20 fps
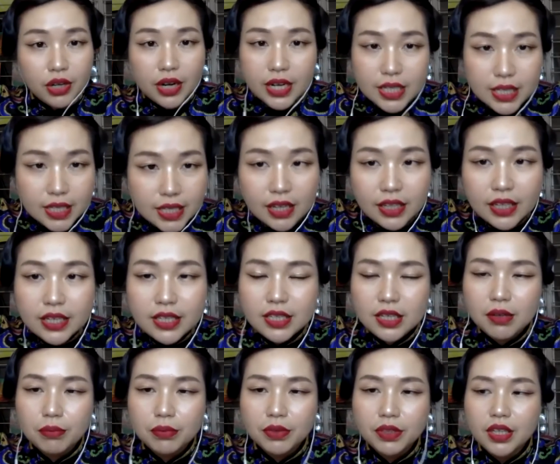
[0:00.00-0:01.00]
selling
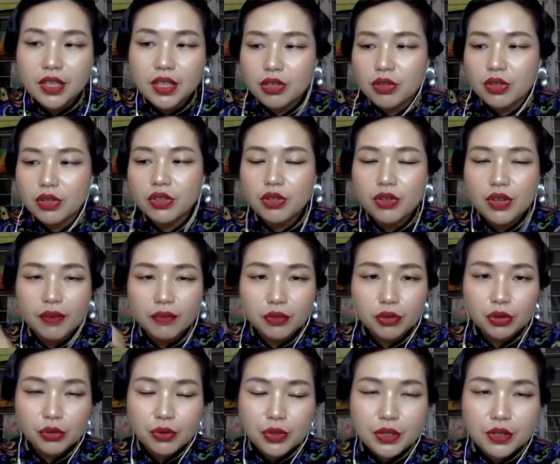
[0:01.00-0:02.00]
something. You have to
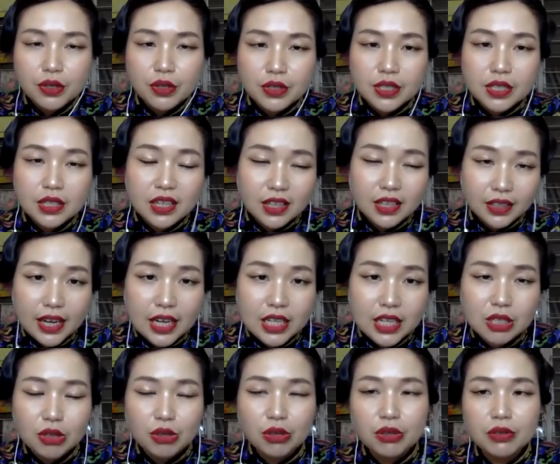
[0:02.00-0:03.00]
always constantly
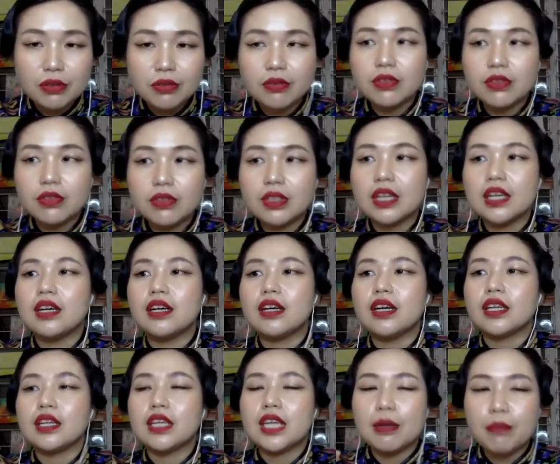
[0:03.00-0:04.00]
test your own
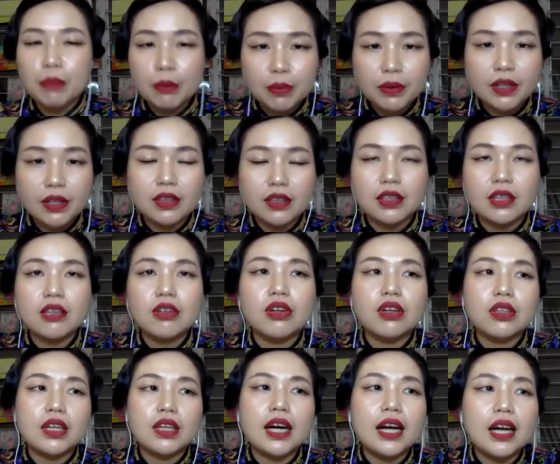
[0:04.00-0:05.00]
capability
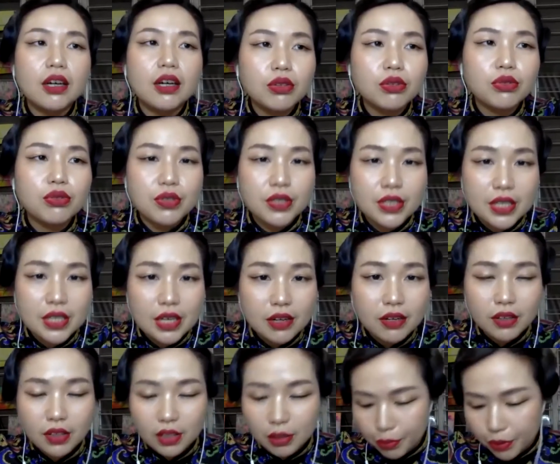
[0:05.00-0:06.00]
on how to
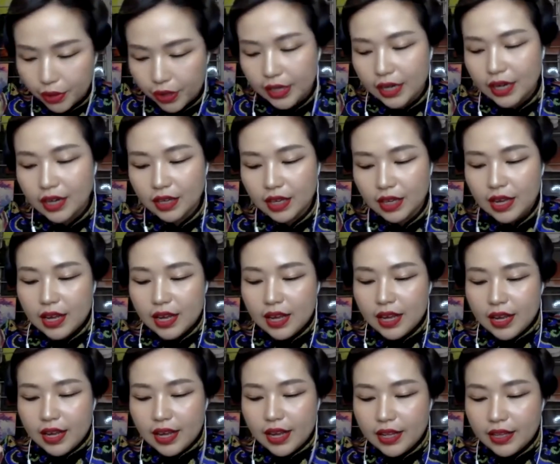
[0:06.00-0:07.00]
sell a product.
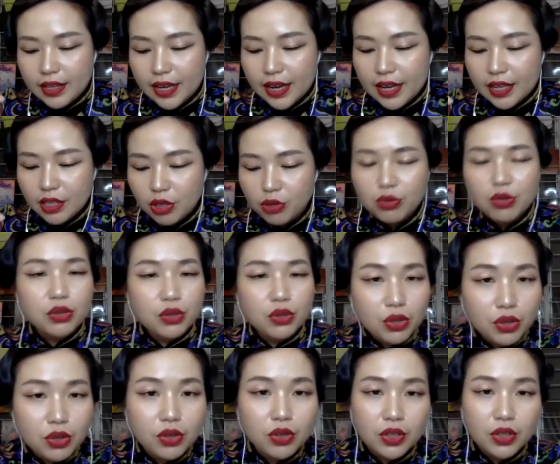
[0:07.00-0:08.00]
And then you will
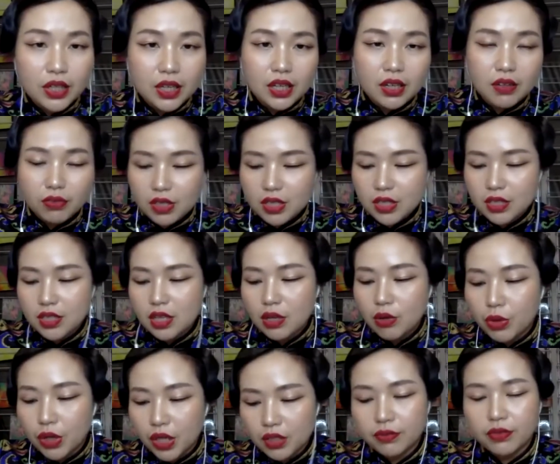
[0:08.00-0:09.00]
know, okay, if this thing
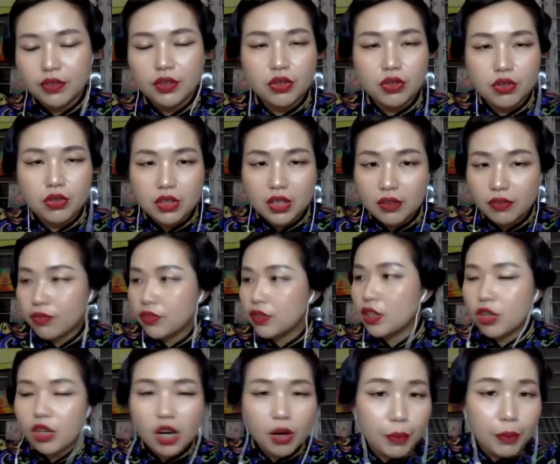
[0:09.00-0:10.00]
works for you. If the
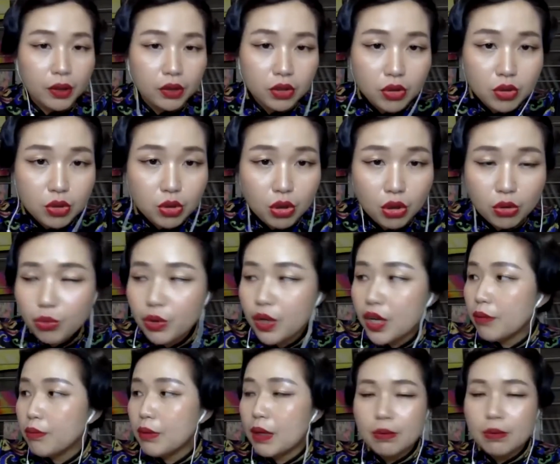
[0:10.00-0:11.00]
cork bottles don't
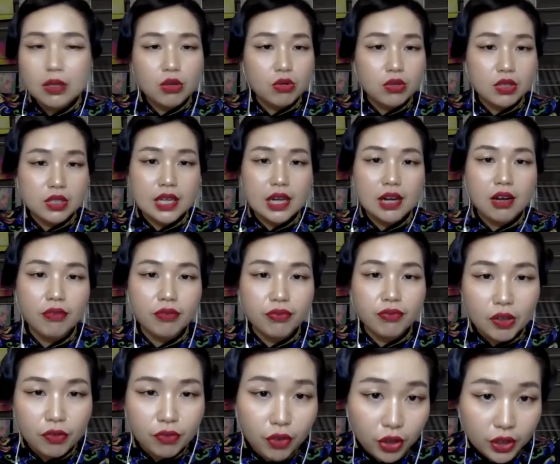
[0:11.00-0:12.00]
work, maybe you sell
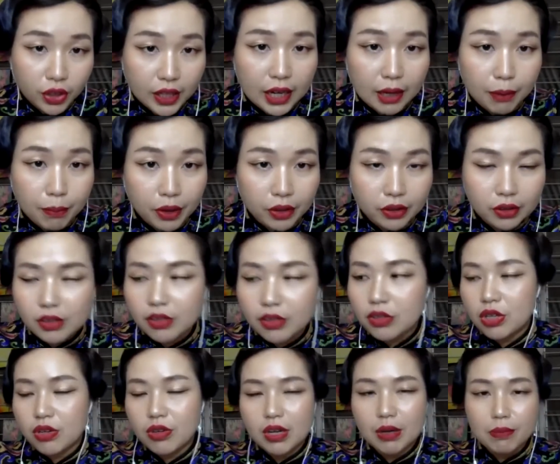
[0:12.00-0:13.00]
vodka bottles.
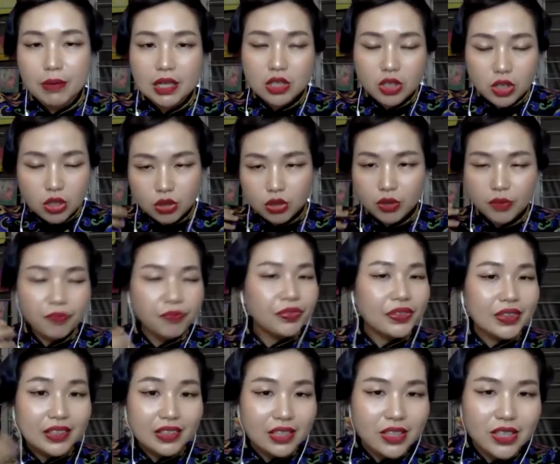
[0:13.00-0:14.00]
You know what I mean? So
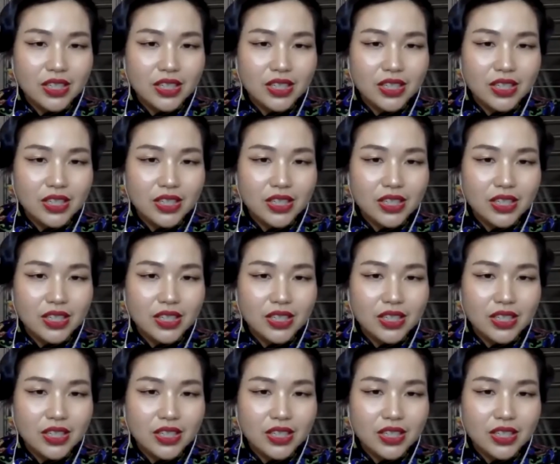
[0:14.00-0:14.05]
it's